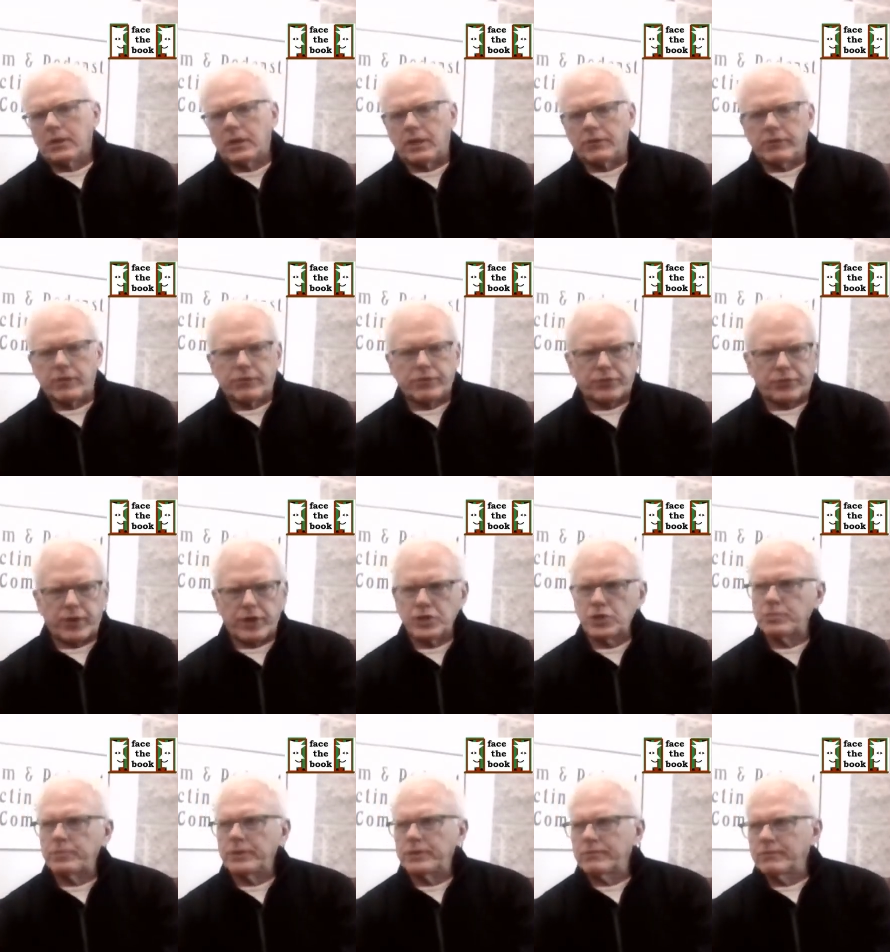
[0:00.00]
of a
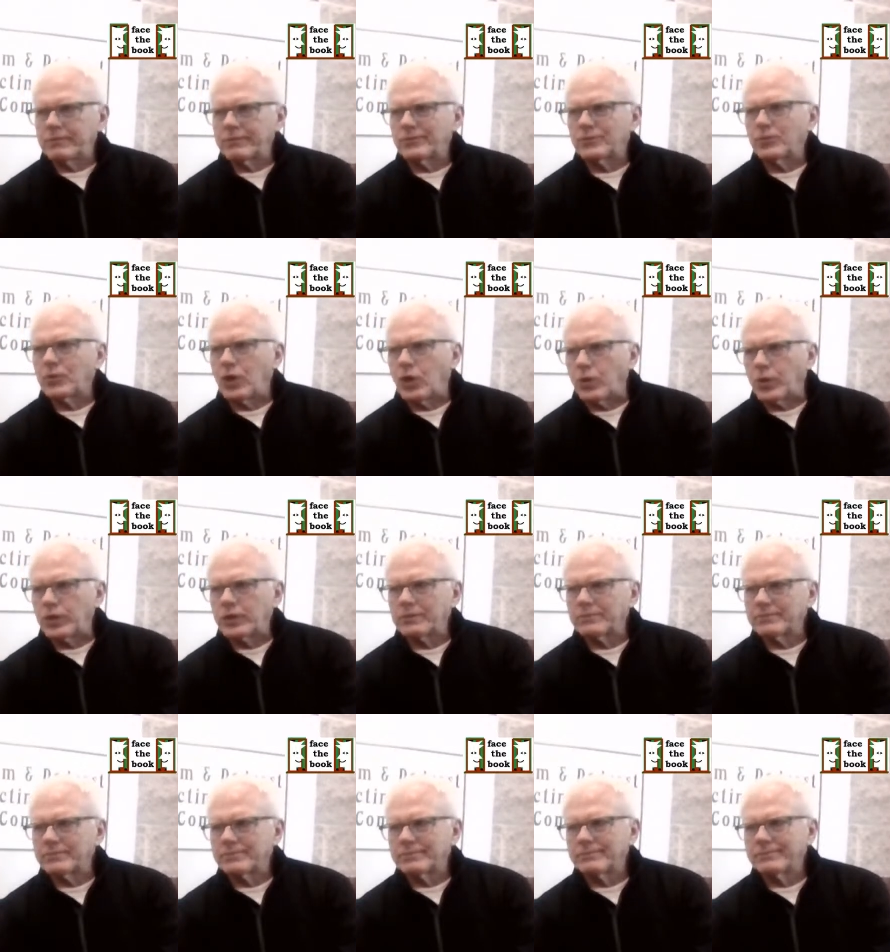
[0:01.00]
freshman rower
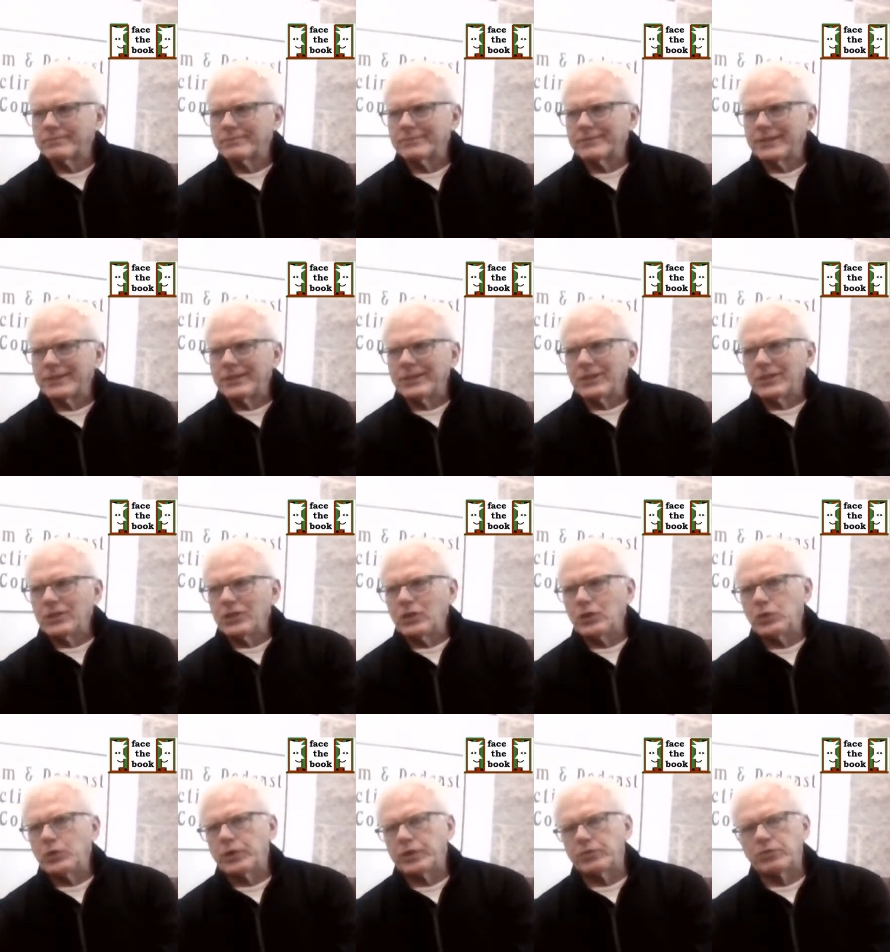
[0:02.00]

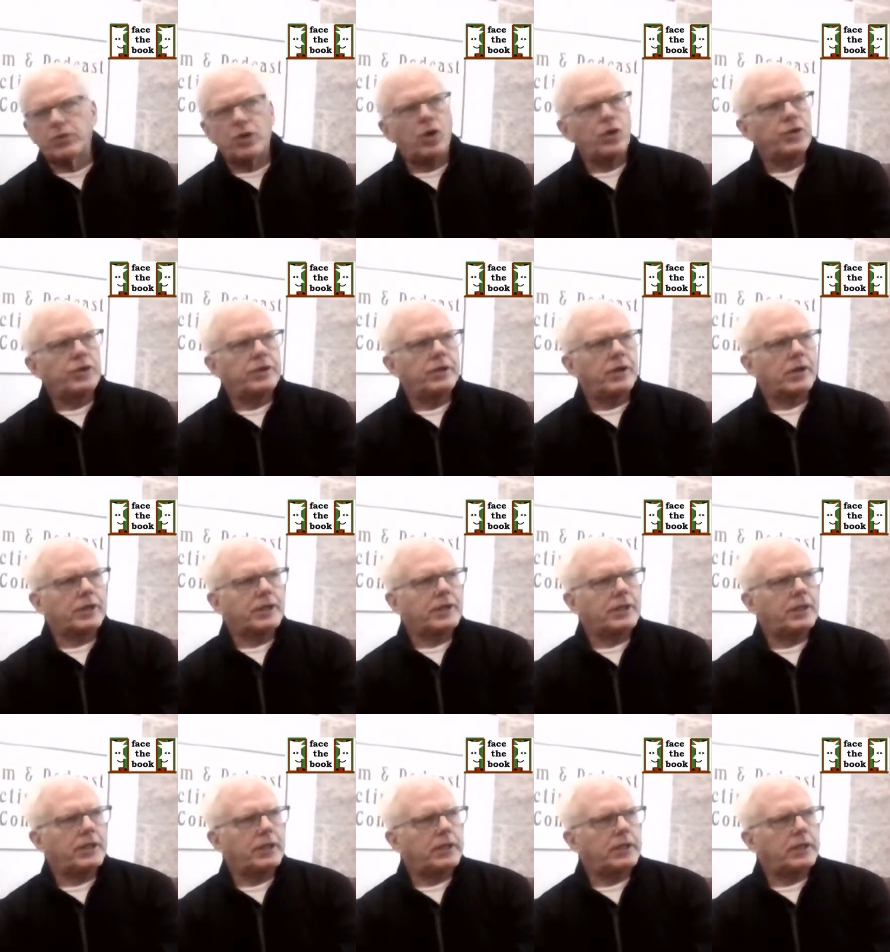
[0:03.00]
who had rowed in our